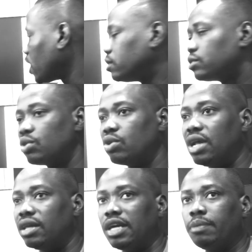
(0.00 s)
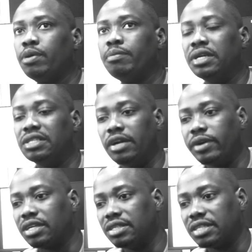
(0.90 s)
So now they had put me in
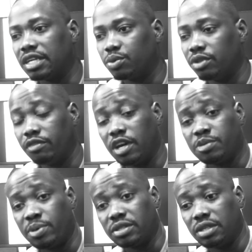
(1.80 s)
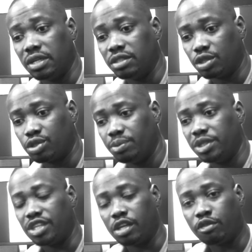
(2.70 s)
direct contact with the vice president just to be
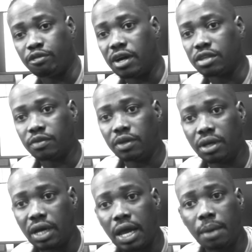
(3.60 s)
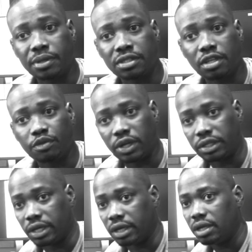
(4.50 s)
sharing the files of the app and stuff like that.